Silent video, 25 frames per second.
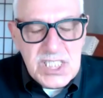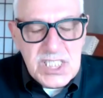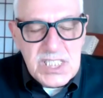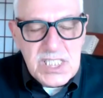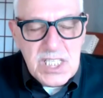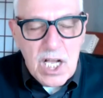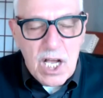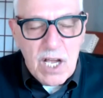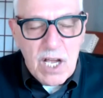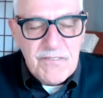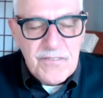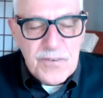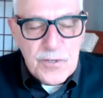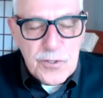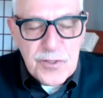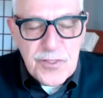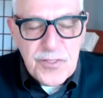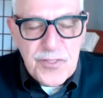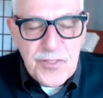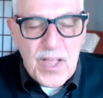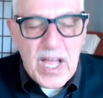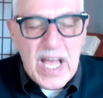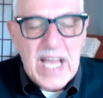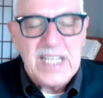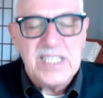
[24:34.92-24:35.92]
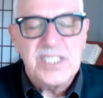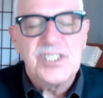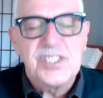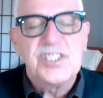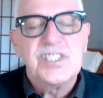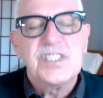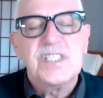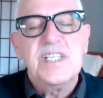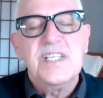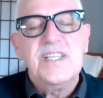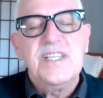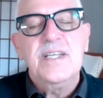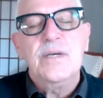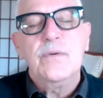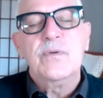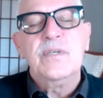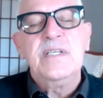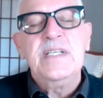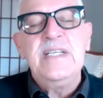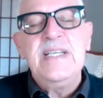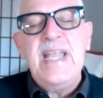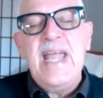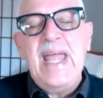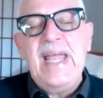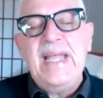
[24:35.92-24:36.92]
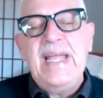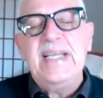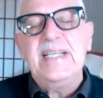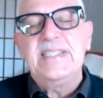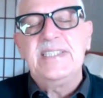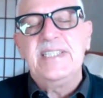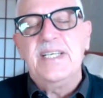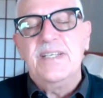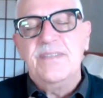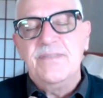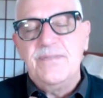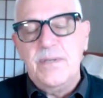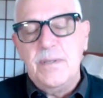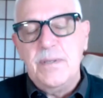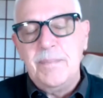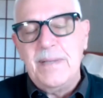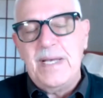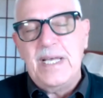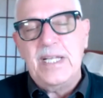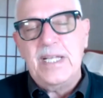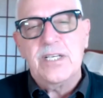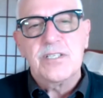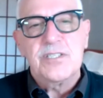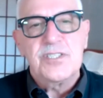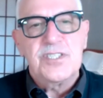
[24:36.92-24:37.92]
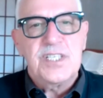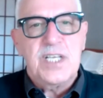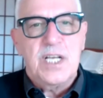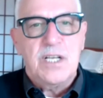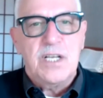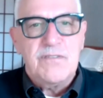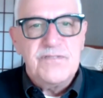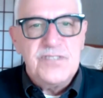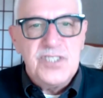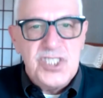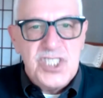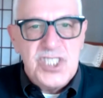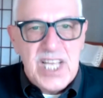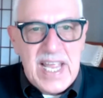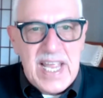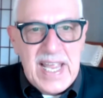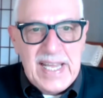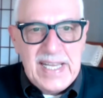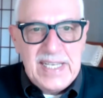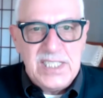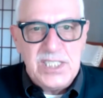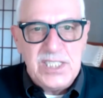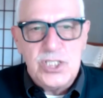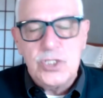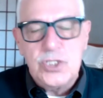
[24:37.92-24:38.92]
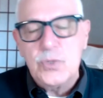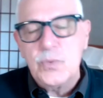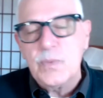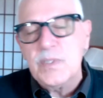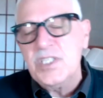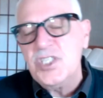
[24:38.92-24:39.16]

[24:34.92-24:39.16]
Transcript: of her thoughts that were negative about herself changed when